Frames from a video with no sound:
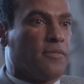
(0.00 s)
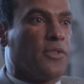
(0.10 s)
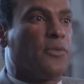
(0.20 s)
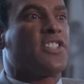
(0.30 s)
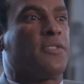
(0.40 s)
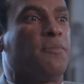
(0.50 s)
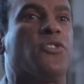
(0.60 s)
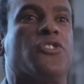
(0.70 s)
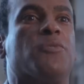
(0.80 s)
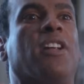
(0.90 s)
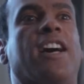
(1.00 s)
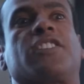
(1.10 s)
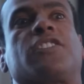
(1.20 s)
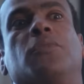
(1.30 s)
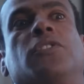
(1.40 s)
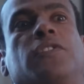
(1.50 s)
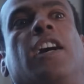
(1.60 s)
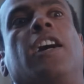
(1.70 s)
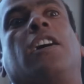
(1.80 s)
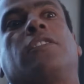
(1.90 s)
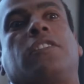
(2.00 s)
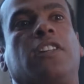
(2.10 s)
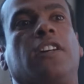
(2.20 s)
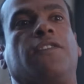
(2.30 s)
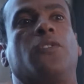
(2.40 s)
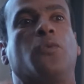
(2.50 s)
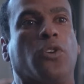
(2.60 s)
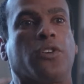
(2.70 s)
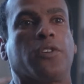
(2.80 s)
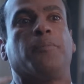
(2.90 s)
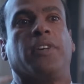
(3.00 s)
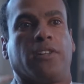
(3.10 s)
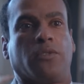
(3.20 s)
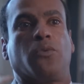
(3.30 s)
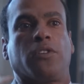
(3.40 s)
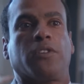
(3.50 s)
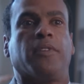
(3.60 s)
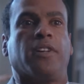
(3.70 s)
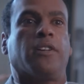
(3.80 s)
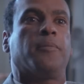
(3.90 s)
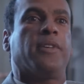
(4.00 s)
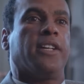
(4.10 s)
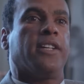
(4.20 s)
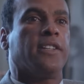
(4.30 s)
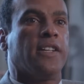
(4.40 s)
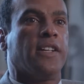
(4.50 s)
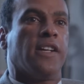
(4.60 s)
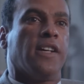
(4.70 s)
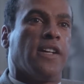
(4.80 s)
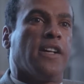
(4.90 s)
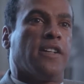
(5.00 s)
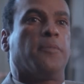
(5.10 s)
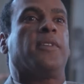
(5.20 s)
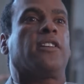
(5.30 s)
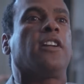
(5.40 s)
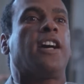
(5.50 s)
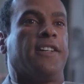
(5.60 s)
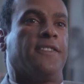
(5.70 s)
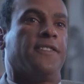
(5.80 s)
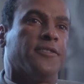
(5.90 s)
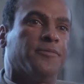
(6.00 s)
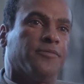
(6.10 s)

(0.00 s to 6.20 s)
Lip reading: reason most blacks moved out for work, better pay, and a better life.